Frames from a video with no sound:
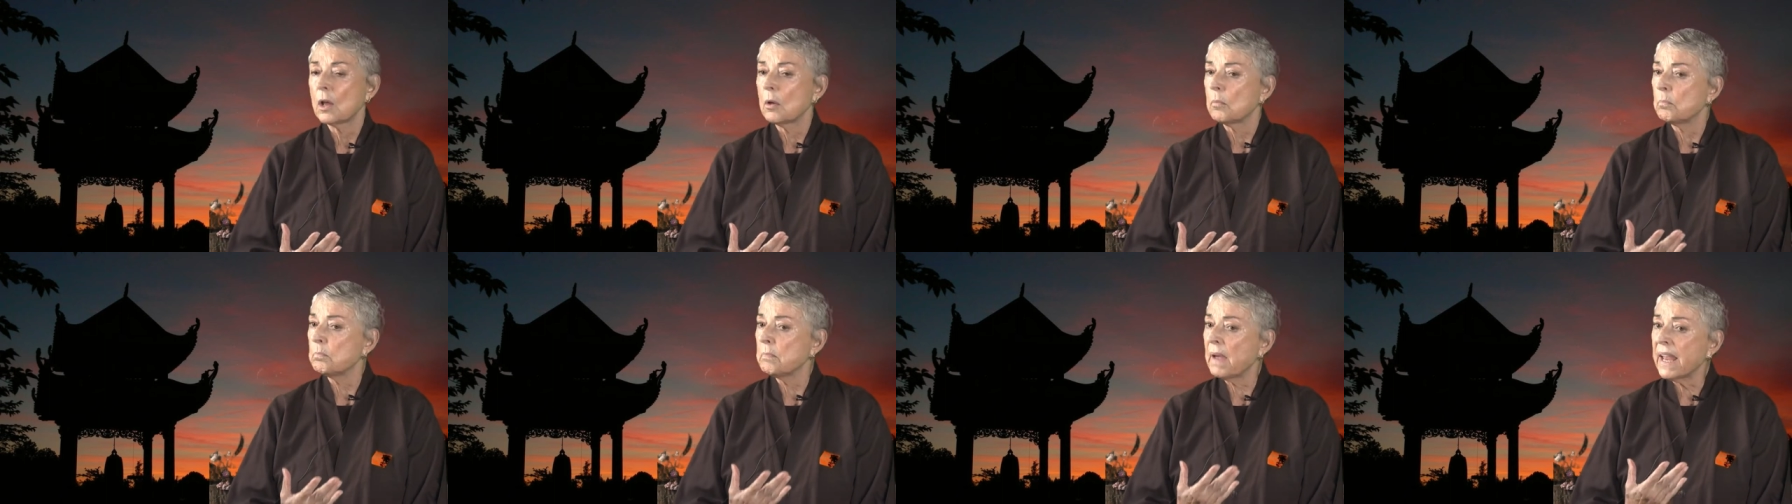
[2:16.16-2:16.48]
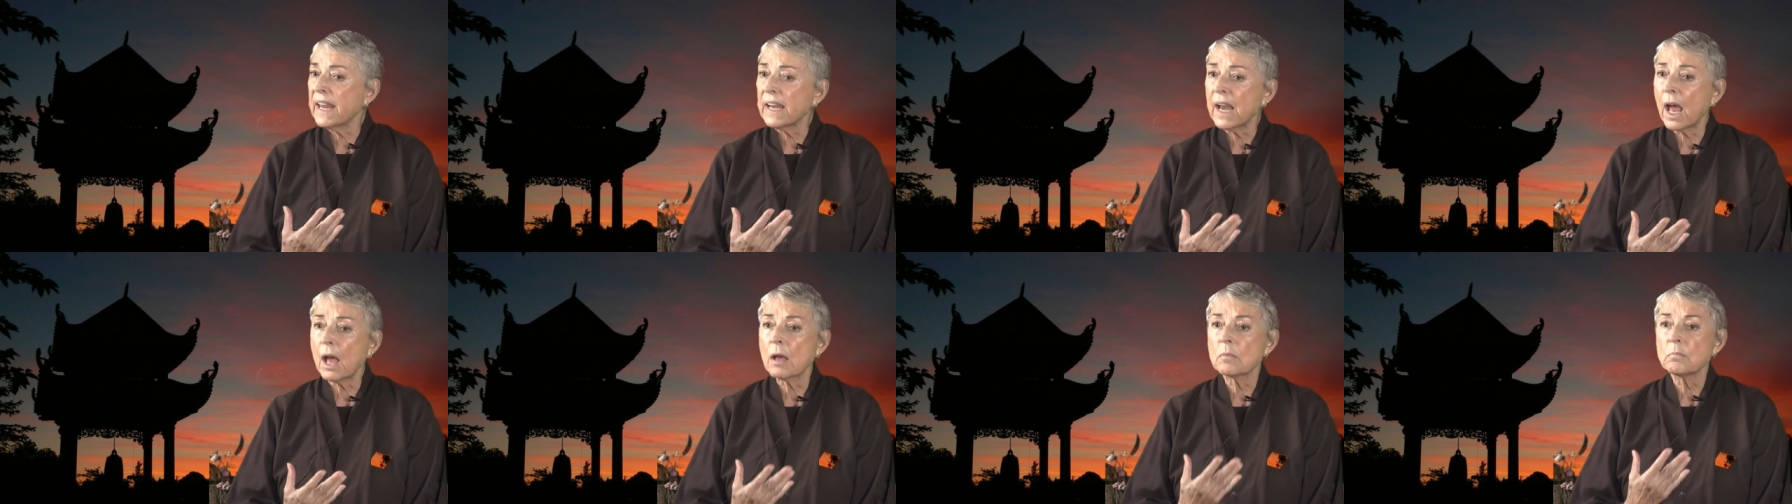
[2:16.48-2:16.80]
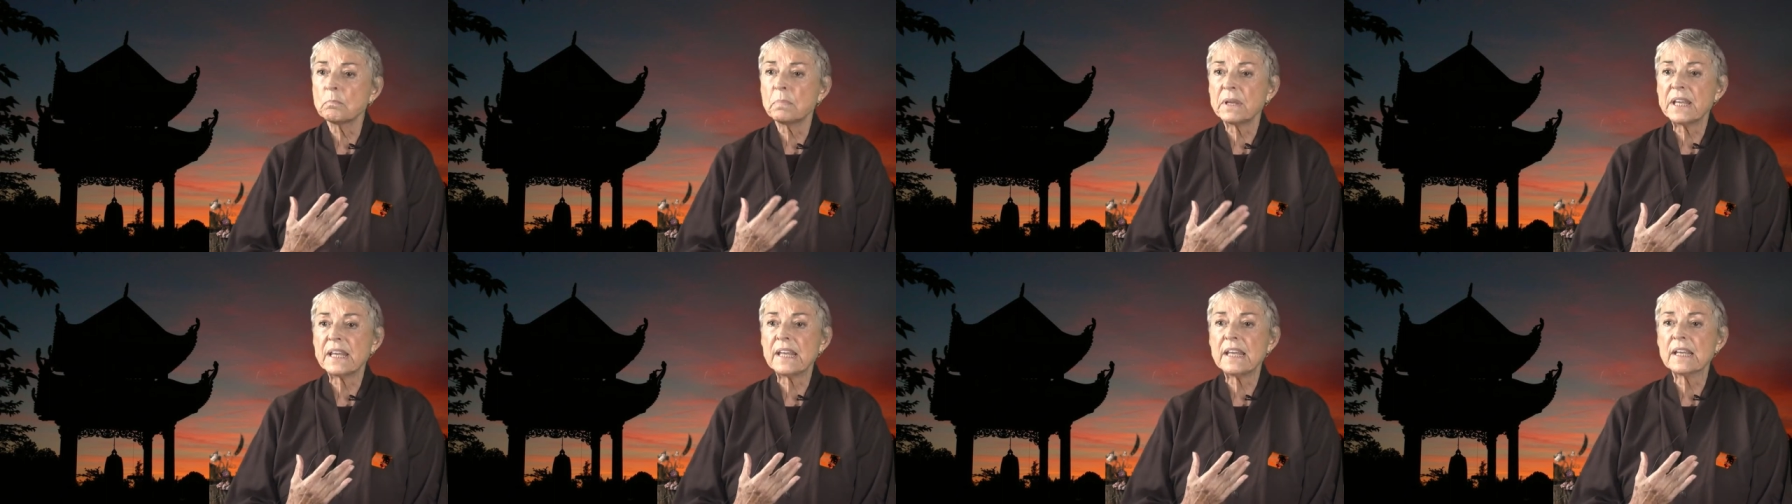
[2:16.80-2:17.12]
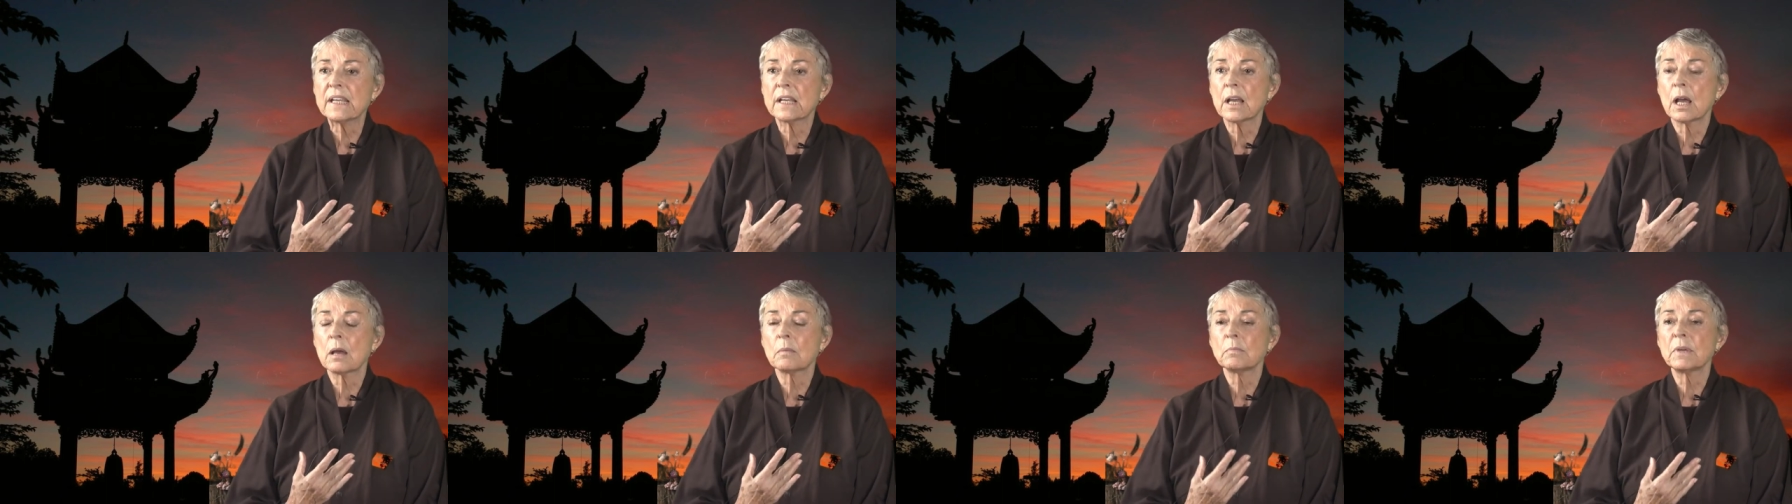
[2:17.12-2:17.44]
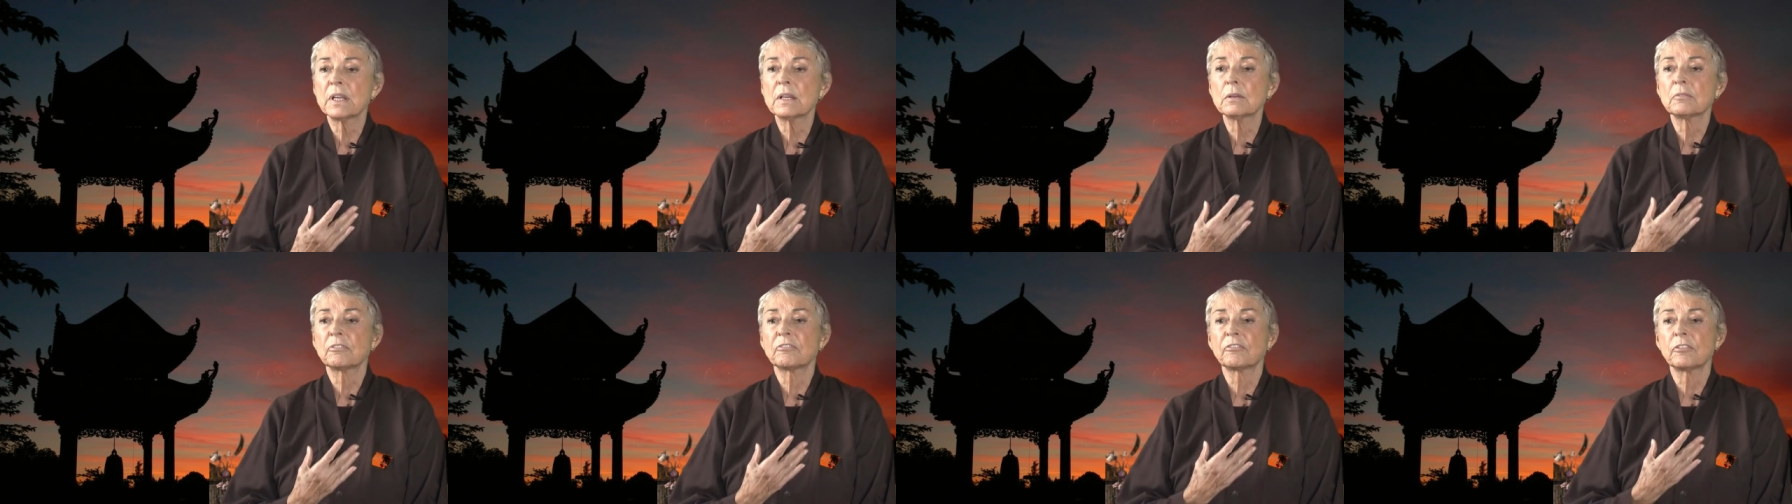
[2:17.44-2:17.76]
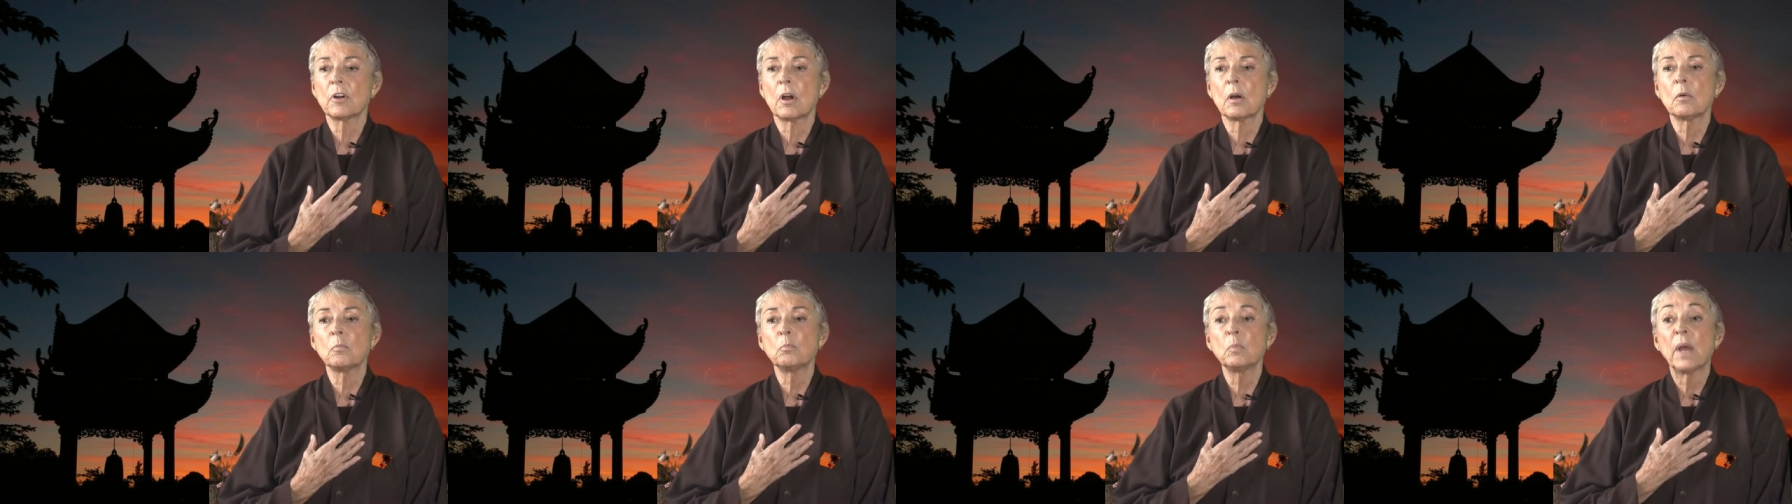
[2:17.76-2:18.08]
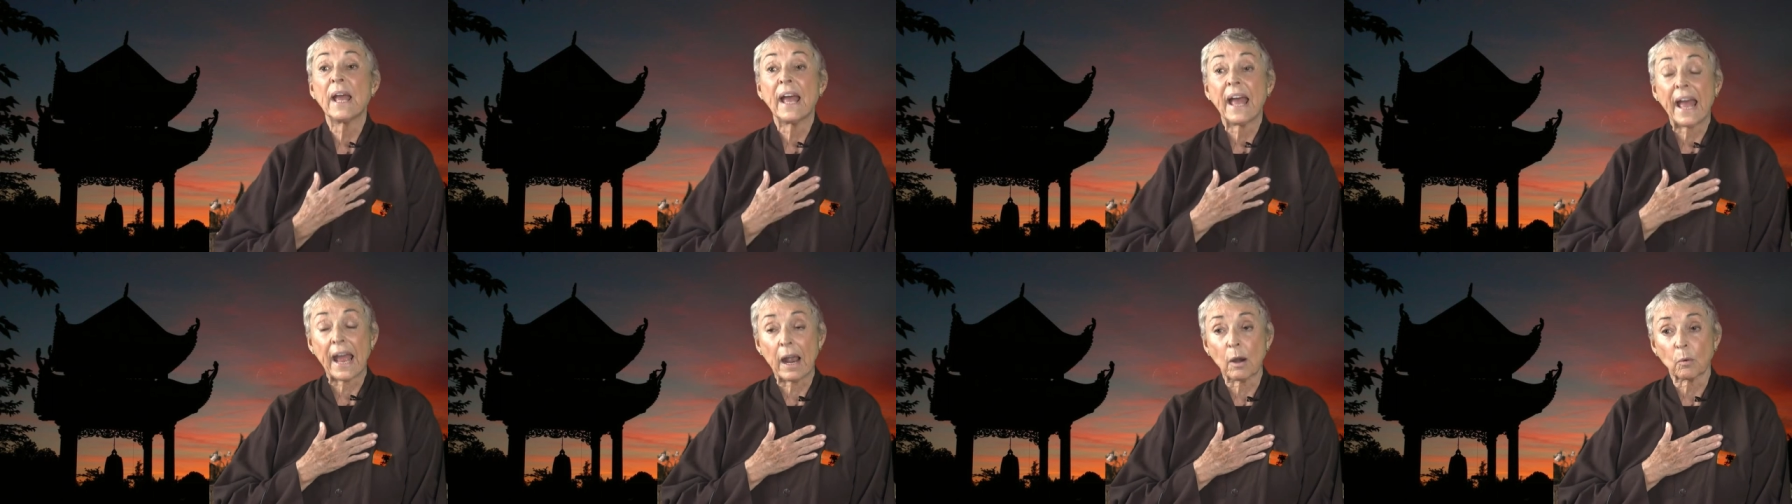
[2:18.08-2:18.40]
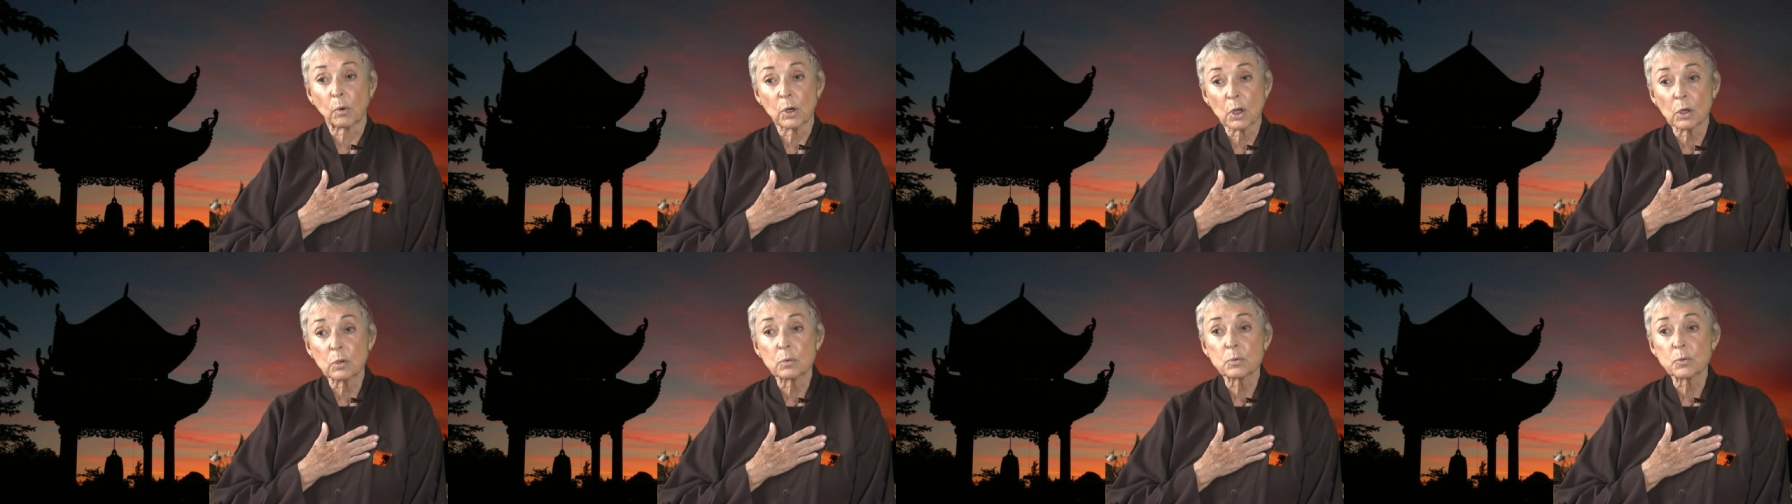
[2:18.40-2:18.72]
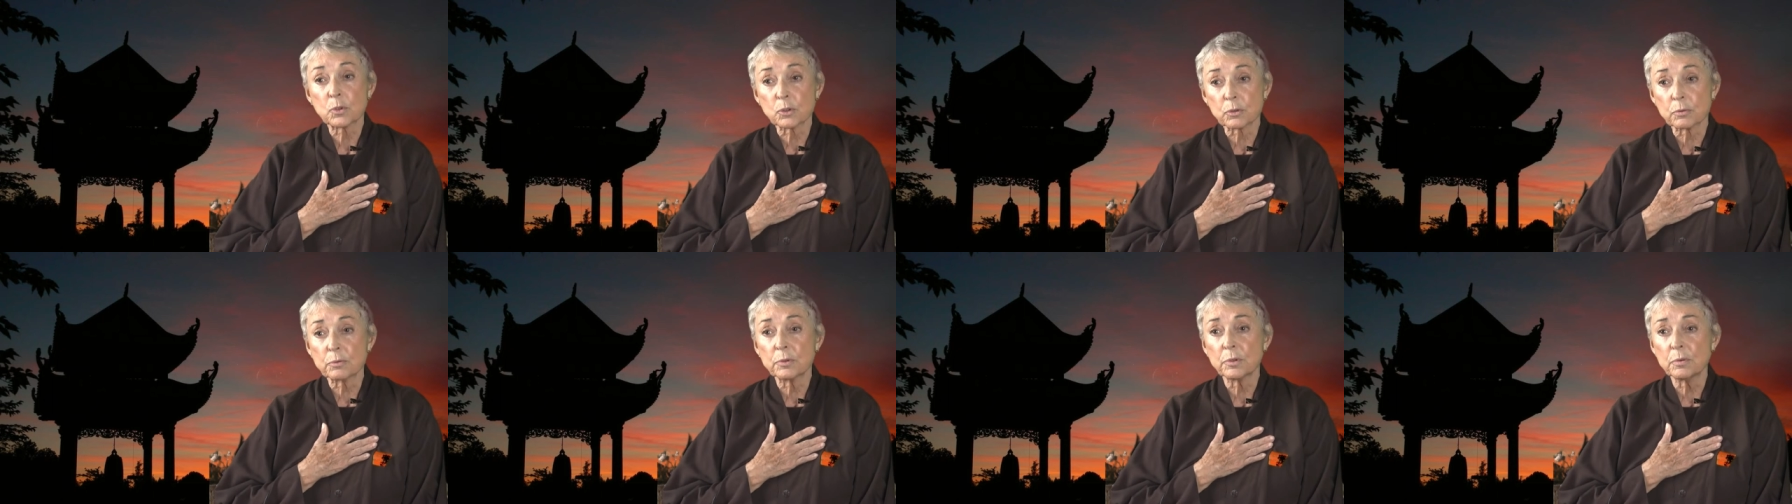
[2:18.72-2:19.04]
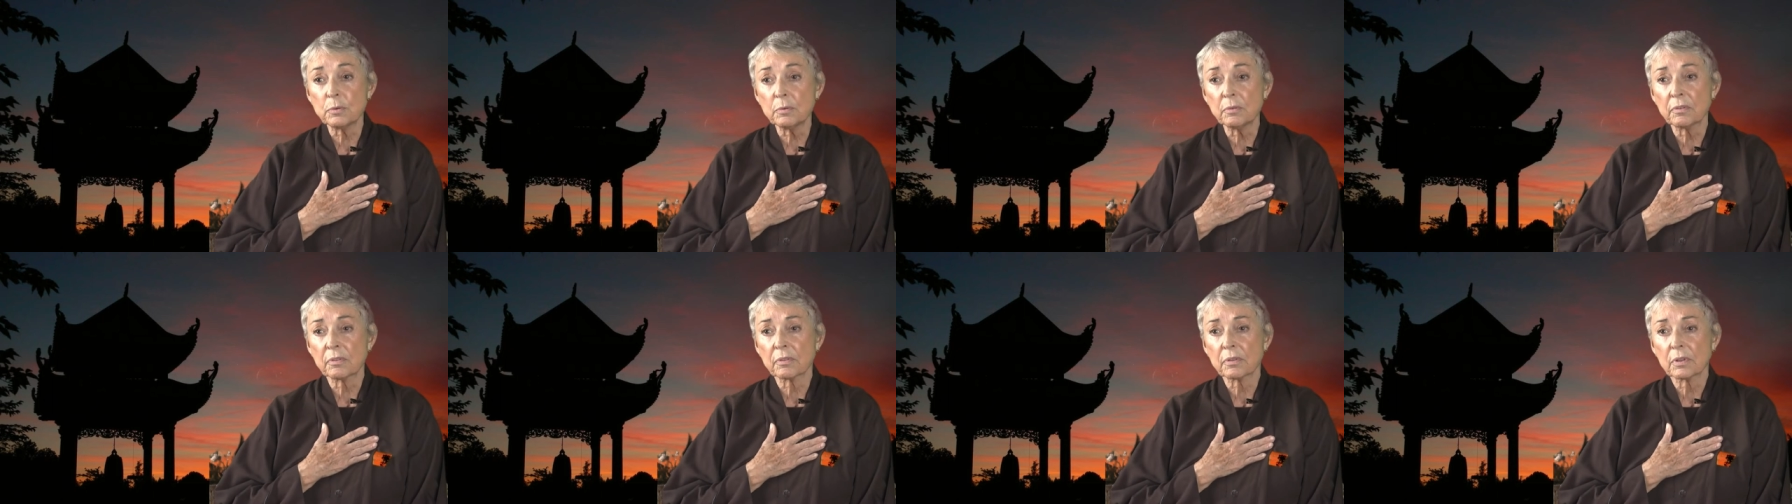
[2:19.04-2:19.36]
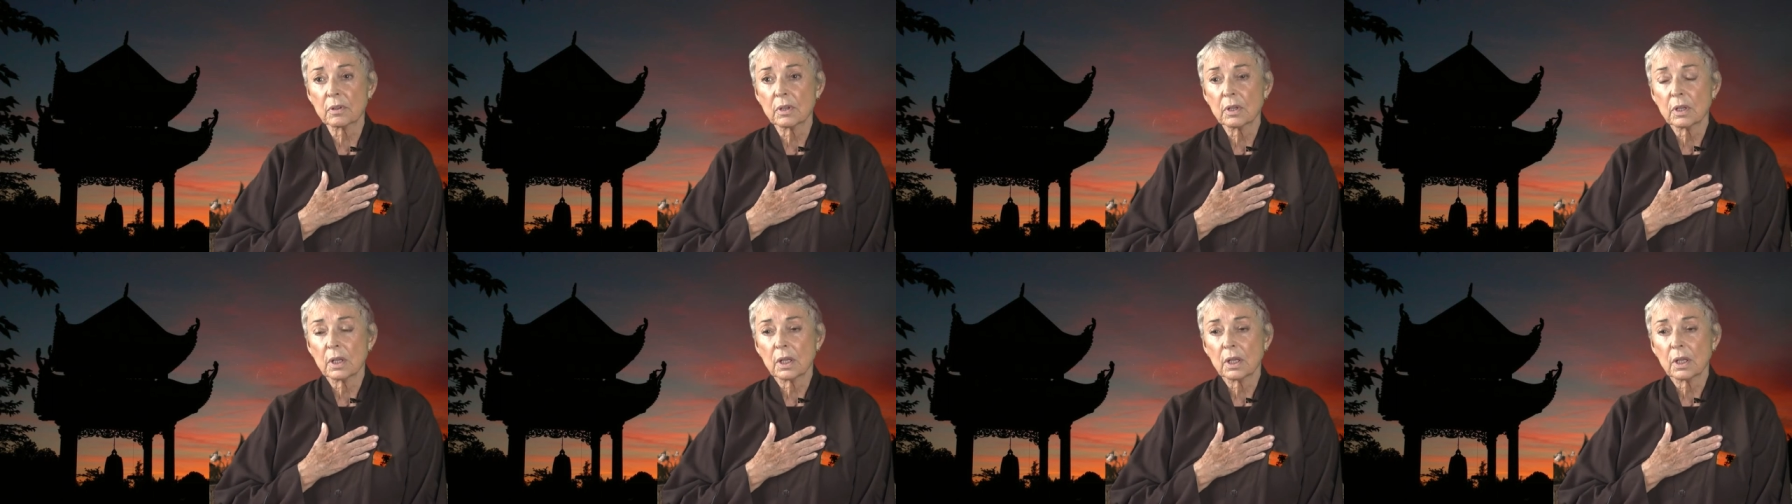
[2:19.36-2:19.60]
may not be coming from our own truth.